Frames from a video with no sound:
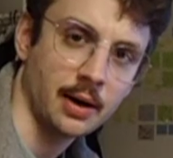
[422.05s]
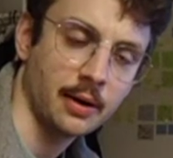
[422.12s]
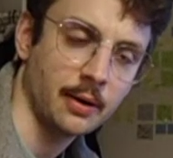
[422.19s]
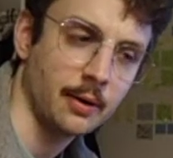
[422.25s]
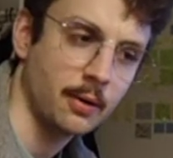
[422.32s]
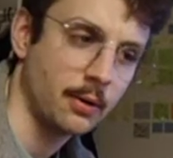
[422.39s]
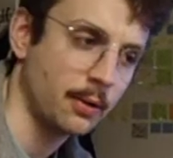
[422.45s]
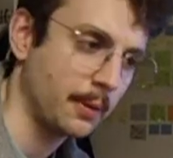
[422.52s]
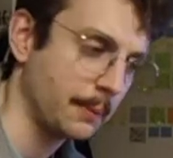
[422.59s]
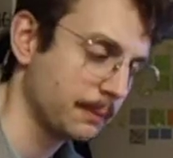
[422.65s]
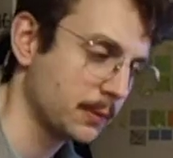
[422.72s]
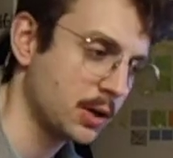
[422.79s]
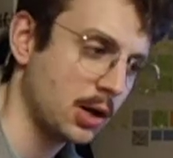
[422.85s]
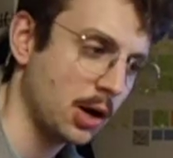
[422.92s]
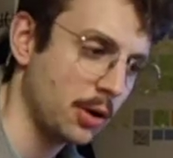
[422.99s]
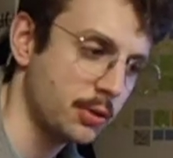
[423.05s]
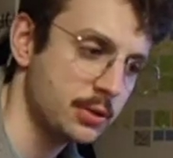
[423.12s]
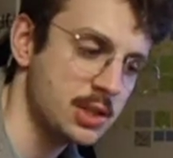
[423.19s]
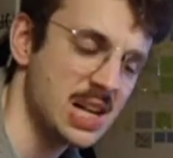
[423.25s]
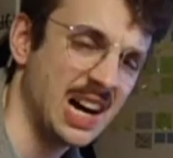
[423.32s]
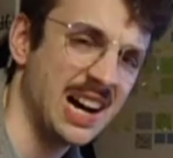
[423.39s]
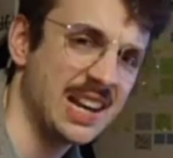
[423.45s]
or Claude,
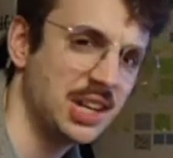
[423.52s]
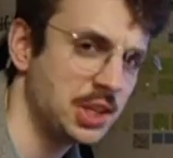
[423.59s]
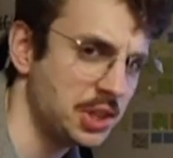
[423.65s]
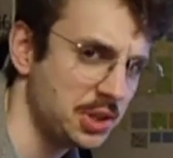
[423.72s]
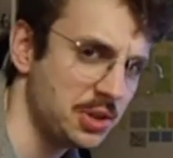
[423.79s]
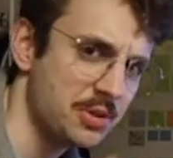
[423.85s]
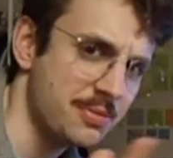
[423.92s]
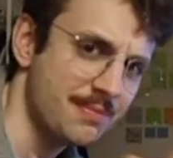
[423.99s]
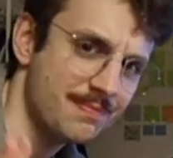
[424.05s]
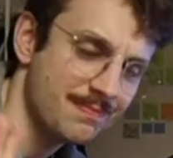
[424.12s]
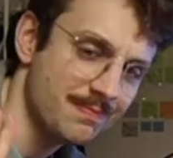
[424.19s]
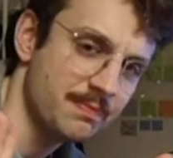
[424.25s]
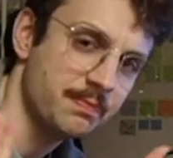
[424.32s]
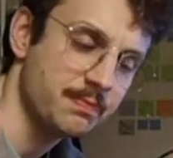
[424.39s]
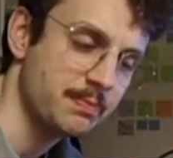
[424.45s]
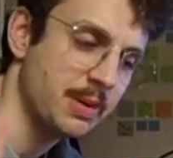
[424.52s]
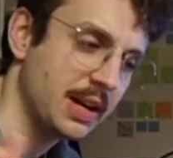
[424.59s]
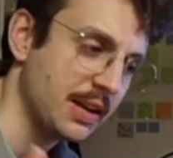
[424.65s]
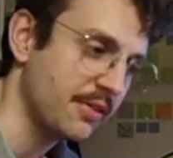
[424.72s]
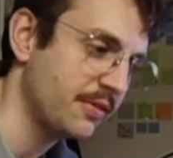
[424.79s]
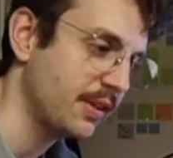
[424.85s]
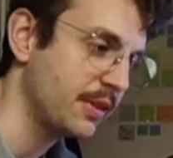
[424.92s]
I could
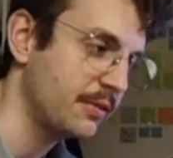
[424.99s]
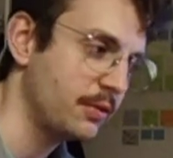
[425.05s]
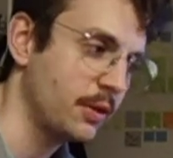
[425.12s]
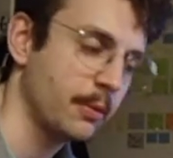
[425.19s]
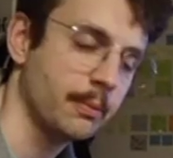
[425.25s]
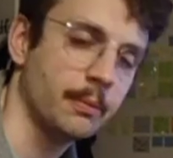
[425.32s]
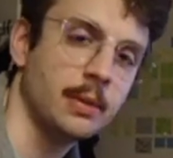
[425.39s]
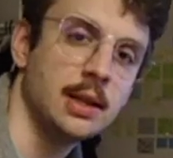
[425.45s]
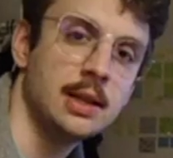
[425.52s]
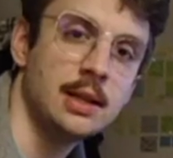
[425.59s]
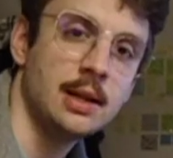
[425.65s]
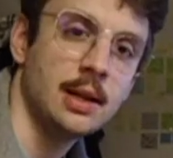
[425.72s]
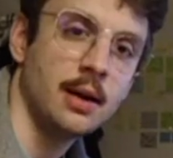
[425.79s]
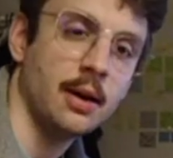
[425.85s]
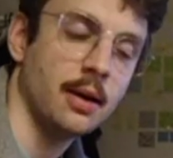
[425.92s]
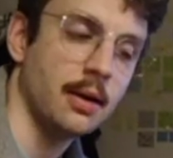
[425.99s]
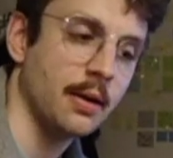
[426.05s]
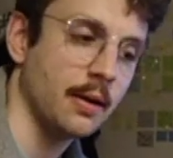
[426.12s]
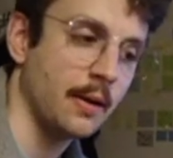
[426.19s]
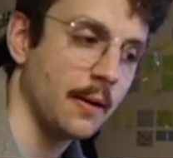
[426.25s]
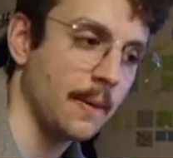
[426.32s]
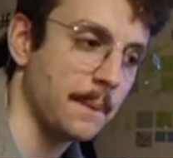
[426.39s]
benefit from
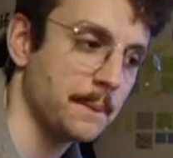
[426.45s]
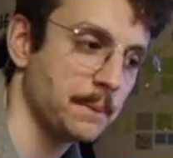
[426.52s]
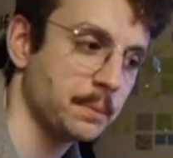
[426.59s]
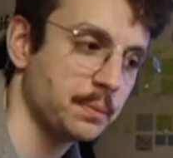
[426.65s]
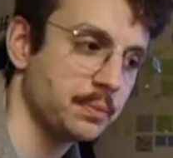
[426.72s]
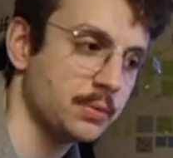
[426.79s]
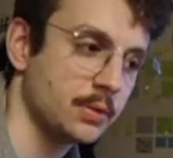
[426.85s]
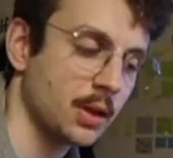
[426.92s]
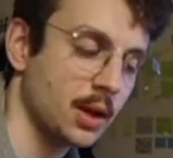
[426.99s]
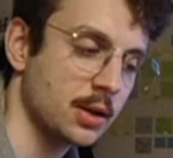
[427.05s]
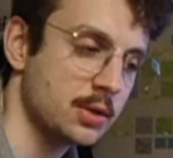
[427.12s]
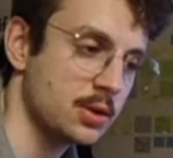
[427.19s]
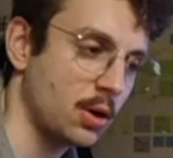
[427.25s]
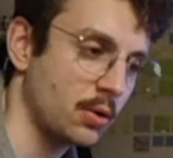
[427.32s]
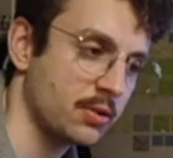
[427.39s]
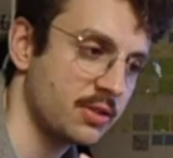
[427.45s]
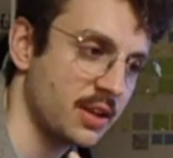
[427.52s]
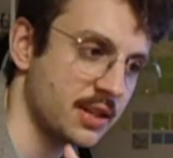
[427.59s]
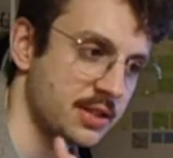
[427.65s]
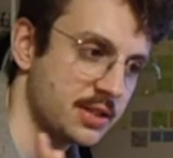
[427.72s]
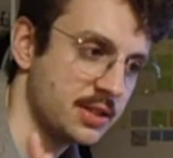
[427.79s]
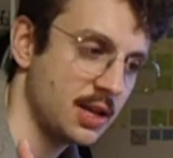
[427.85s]
those
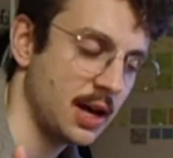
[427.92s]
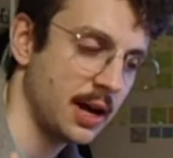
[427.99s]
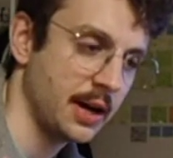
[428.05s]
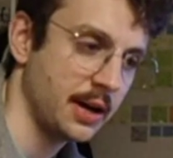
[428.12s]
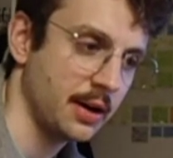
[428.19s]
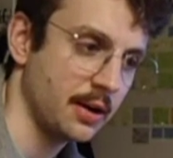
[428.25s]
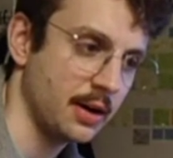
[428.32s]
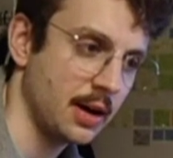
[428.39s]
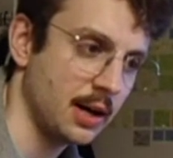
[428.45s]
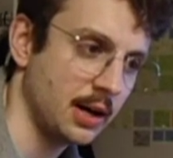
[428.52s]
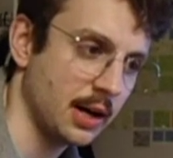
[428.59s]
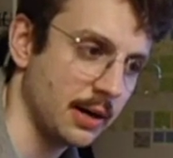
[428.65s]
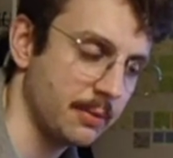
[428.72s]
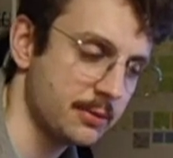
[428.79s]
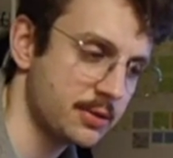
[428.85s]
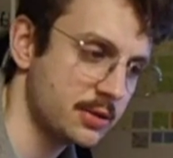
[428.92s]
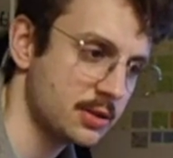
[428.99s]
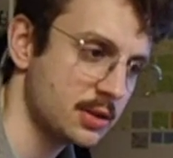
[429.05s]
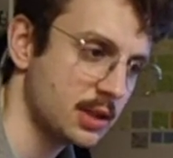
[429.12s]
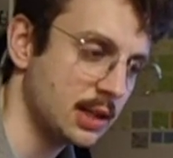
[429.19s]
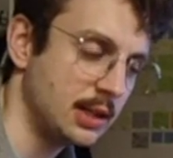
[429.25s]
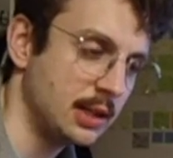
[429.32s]
LLMs
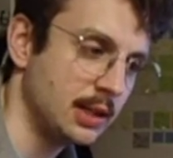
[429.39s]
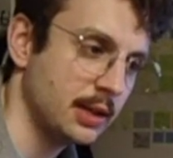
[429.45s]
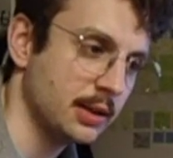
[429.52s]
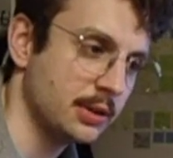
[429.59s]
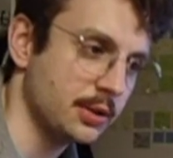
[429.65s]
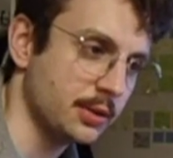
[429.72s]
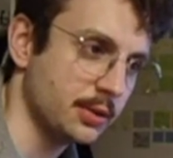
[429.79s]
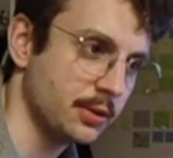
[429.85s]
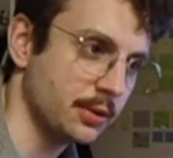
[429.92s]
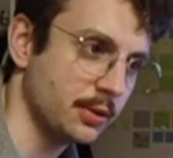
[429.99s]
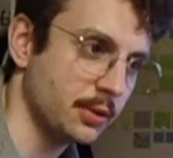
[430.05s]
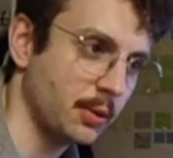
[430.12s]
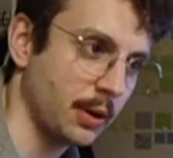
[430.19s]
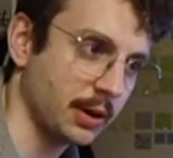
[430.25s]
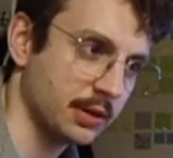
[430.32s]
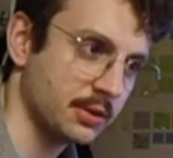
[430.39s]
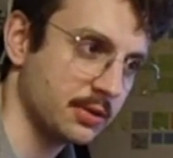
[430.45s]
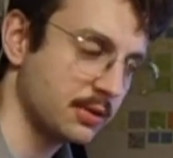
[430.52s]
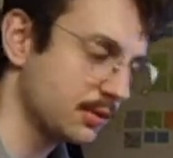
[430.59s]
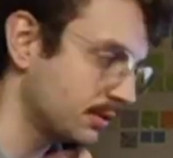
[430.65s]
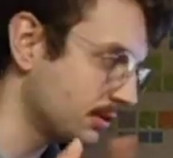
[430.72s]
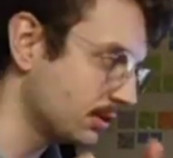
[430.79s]
to write
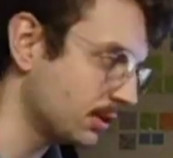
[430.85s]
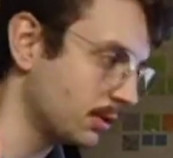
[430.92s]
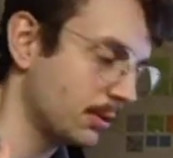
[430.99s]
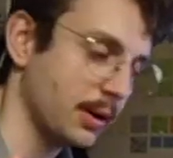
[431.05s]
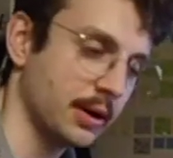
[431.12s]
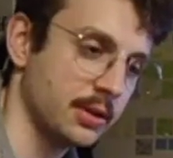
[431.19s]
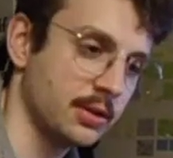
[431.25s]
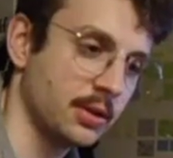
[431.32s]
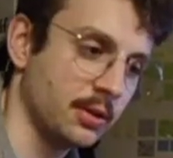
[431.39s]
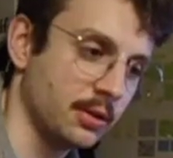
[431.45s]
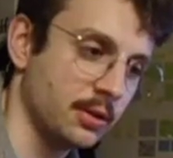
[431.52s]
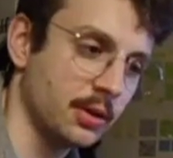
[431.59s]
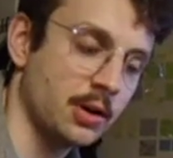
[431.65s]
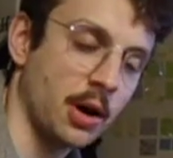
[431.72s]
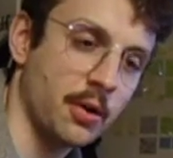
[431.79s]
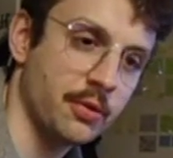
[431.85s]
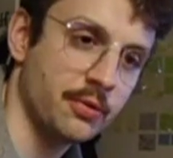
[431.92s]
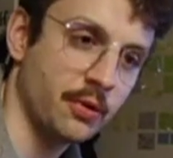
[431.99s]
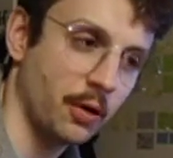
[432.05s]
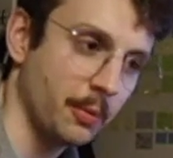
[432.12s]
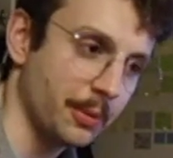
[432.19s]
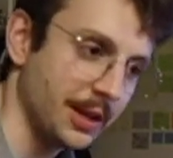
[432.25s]
the code for
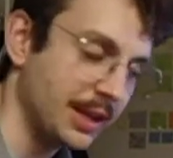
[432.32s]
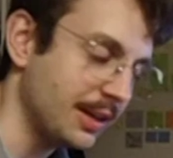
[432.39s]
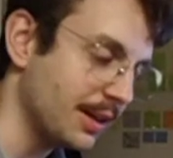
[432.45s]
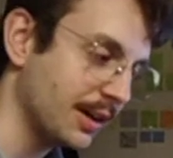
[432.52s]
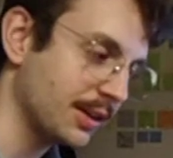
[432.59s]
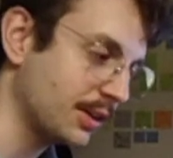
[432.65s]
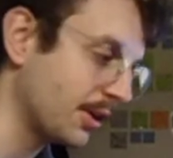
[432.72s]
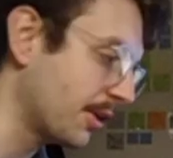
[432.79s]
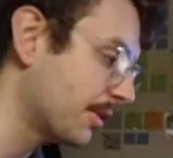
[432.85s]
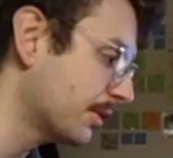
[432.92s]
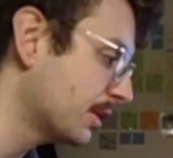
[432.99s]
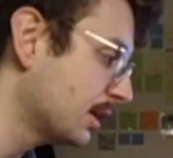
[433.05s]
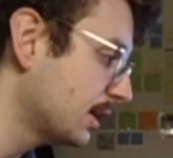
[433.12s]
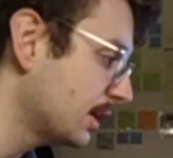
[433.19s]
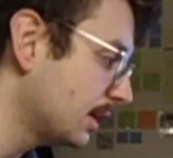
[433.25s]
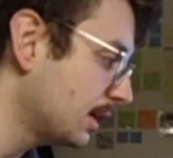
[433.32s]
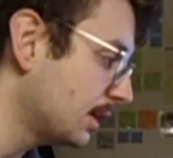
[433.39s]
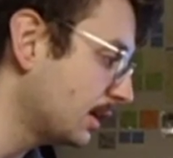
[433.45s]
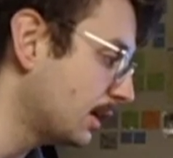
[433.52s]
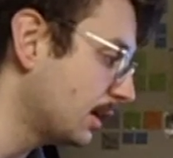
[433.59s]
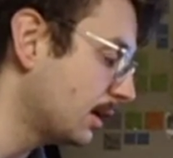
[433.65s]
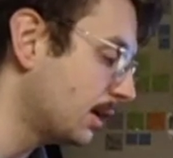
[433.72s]
me. I don't know,
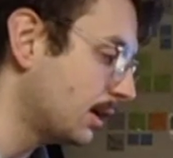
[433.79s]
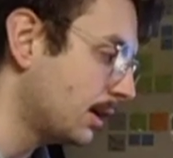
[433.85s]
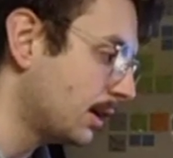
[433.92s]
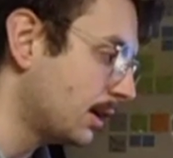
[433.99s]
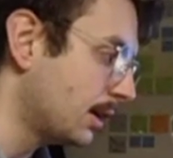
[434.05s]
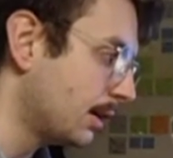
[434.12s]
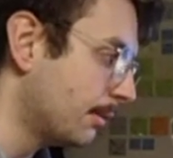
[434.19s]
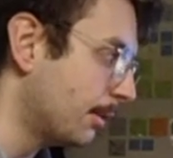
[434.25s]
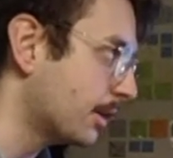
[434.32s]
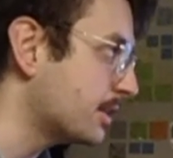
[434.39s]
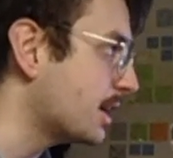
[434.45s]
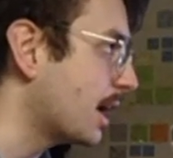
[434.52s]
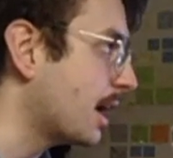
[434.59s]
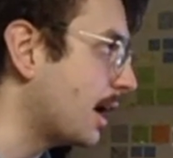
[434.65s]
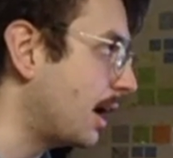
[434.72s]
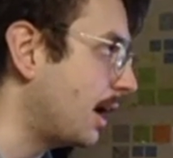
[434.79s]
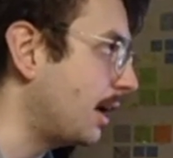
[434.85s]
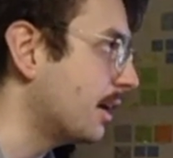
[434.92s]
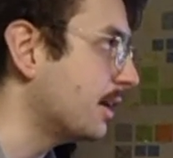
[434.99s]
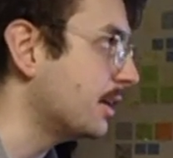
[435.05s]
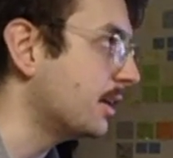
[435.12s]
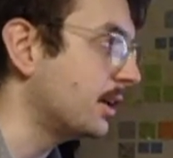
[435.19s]
but yeah,
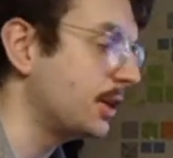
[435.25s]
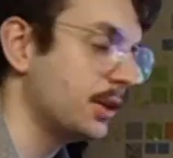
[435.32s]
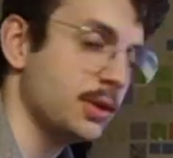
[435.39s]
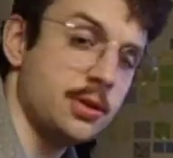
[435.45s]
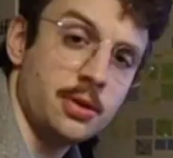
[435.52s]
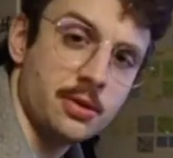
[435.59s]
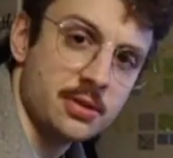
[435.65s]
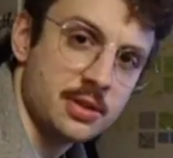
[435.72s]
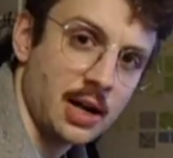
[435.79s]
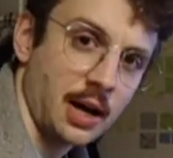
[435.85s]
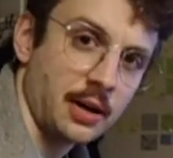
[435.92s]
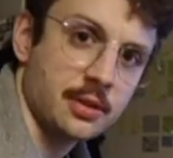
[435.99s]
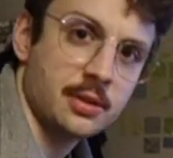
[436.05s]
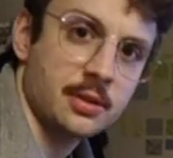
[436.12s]
I could use that.